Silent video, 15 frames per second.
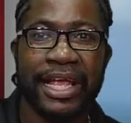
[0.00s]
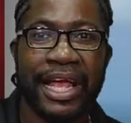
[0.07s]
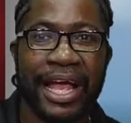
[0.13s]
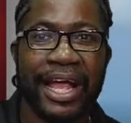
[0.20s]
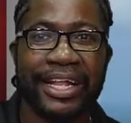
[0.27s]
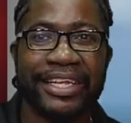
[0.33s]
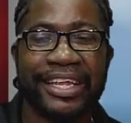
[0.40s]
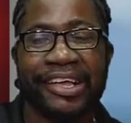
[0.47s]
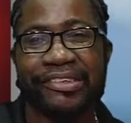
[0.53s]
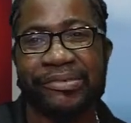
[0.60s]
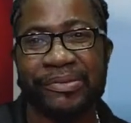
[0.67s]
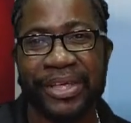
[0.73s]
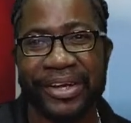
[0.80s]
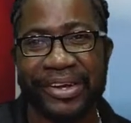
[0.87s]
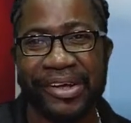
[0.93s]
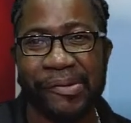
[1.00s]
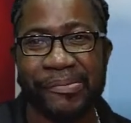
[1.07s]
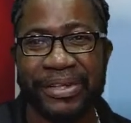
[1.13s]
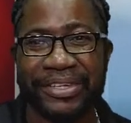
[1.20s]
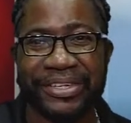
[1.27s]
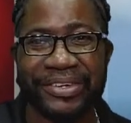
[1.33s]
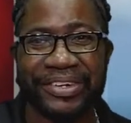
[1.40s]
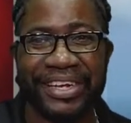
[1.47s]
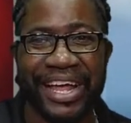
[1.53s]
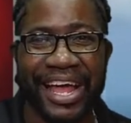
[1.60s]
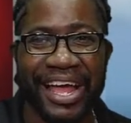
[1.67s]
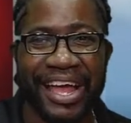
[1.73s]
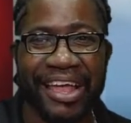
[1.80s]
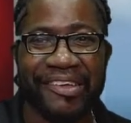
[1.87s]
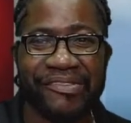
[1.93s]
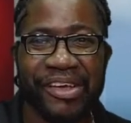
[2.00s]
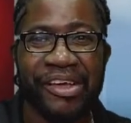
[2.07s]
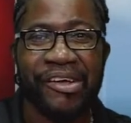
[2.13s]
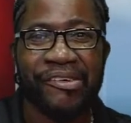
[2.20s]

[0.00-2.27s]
And yes, we are coming to you live